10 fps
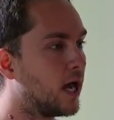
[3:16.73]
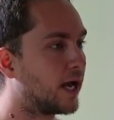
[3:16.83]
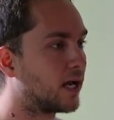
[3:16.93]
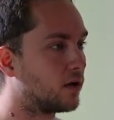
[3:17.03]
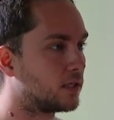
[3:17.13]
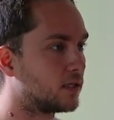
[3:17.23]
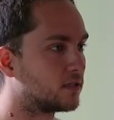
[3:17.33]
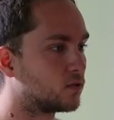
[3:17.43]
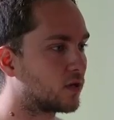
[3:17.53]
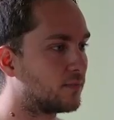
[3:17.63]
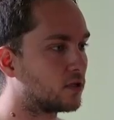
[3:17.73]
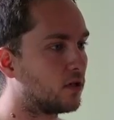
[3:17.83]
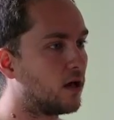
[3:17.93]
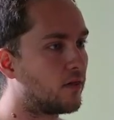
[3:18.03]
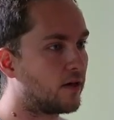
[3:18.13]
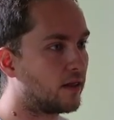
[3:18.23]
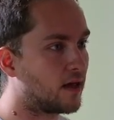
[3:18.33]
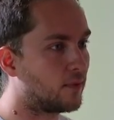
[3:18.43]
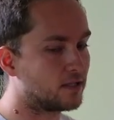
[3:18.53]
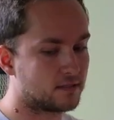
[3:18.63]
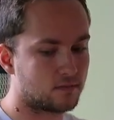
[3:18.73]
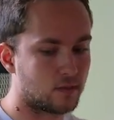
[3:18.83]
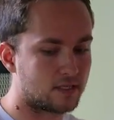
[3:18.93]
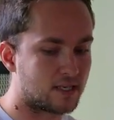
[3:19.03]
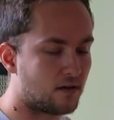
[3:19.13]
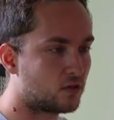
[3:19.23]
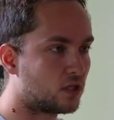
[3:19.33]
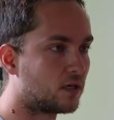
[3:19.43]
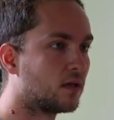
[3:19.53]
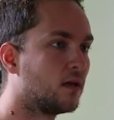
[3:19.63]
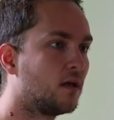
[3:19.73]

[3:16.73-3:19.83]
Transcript: I got some scraps of cloth out of that by salvaging.